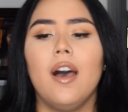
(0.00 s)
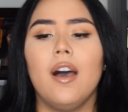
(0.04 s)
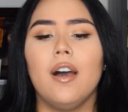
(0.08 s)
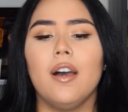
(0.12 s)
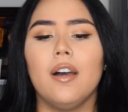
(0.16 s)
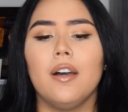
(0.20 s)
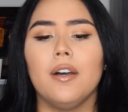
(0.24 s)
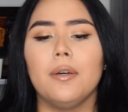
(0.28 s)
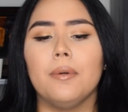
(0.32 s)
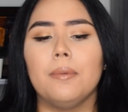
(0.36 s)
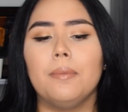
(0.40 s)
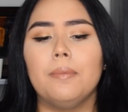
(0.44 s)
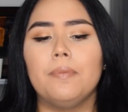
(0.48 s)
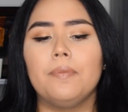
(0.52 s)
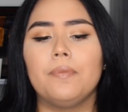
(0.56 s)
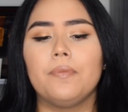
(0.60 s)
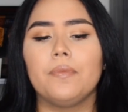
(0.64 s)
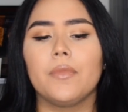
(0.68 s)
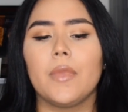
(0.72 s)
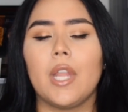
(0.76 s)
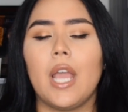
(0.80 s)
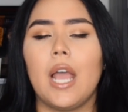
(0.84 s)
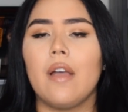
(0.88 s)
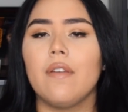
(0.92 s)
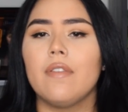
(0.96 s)

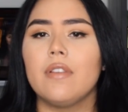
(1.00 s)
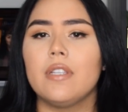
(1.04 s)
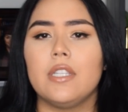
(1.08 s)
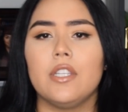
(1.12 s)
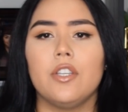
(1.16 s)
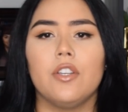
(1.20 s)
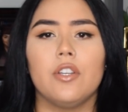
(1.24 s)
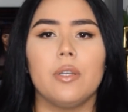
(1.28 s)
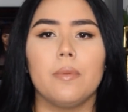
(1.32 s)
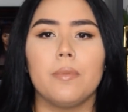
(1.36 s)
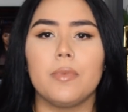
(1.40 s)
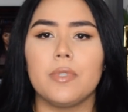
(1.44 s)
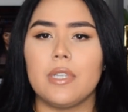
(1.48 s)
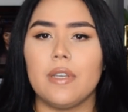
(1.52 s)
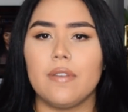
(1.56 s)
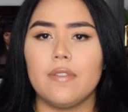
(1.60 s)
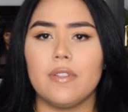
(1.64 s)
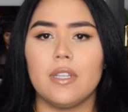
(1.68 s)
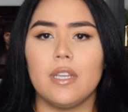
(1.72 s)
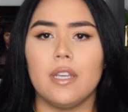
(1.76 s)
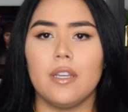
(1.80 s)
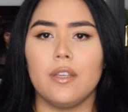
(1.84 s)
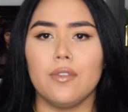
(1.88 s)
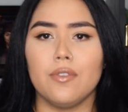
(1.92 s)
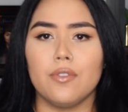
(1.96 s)
Obviously your nipples have
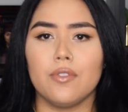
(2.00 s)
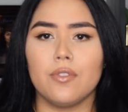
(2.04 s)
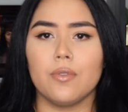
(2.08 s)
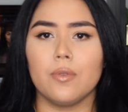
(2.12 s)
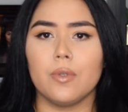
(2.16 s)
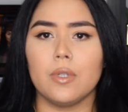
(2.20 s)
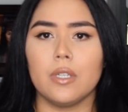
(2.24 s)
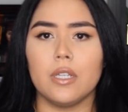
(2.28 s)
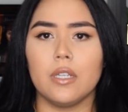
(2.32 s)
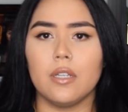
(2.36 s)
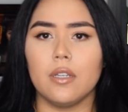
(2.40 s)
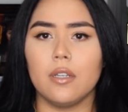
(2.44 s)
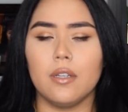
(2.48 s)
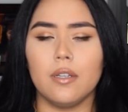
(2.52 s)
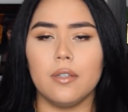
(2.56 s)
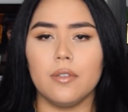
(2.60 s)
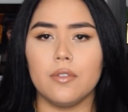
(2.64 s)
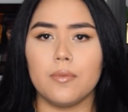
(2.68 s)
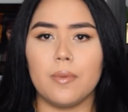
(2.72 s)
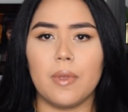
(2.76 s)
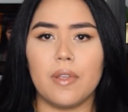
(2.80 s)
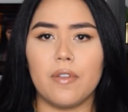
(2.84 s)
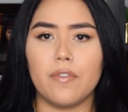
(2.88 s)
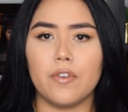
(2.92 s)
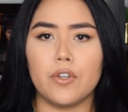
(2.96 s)
to get used to it. It
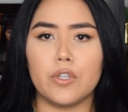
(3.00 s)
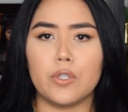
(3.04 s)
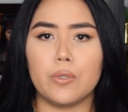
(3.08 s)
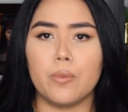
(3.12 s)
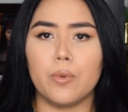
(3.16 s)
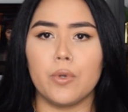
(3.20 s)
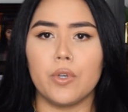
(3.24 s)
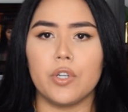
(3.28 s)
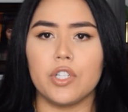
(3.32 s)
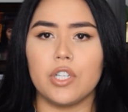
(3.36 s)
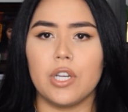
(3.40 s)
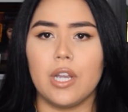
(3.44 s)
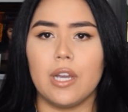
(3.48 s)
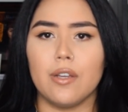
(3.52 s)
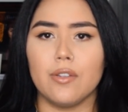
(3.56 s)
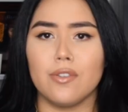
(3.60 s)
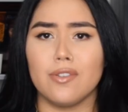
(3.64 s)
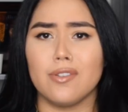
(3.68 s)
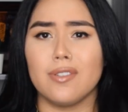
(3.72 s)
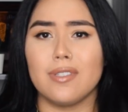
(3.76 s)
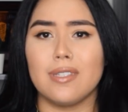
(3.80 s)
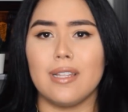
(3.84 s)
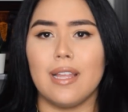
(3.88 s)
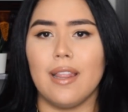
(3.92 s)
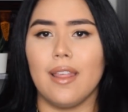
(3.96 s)
was my firstborn child,
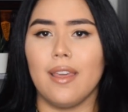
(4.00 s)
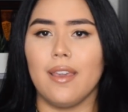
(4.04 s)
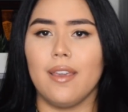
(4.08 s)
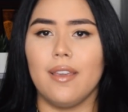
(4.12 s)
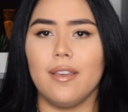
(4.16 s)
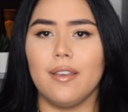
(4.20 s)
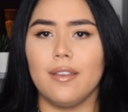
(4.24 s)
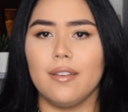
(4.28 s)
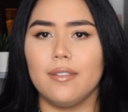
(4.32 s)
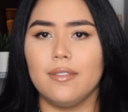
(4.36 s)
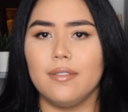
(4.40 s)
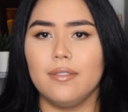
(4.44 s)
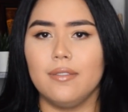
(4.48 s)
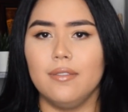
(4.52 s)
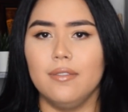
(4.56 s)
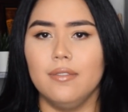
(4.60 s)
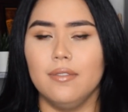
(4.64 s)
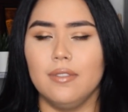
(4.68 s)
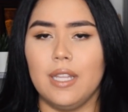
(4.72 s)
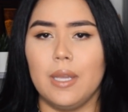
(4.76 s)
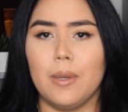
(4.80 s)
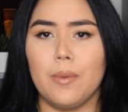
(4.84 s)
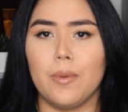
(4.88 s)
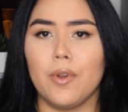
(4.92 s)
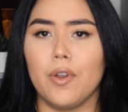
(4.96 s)
so it's not like
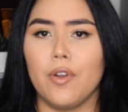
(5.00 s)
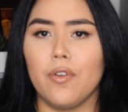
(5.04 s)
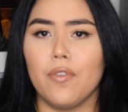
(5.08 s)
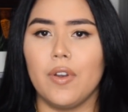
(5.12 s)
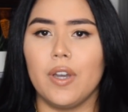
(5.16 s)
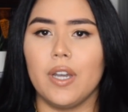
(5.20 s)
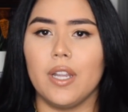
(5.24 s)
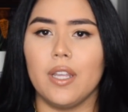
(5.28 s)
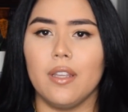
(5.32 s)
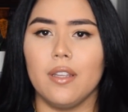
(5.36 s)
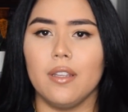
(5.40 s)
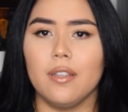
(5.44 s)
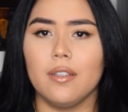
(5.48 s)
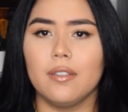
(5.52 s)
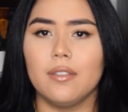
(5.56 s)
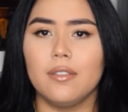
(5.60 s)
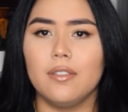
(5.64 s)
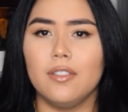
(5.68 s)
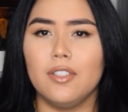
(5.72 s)
they were already,